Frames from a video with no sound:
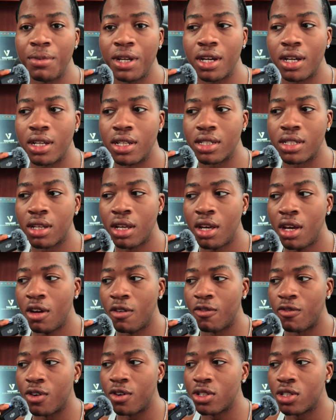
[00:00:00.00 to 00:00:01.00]
Because
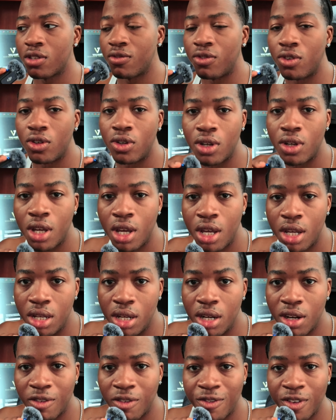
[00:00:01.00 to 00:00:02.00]
first of all,
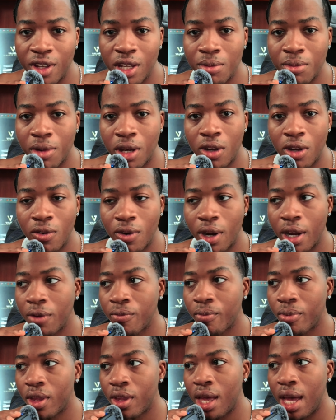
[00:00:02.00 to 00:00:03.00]
you're a female, right?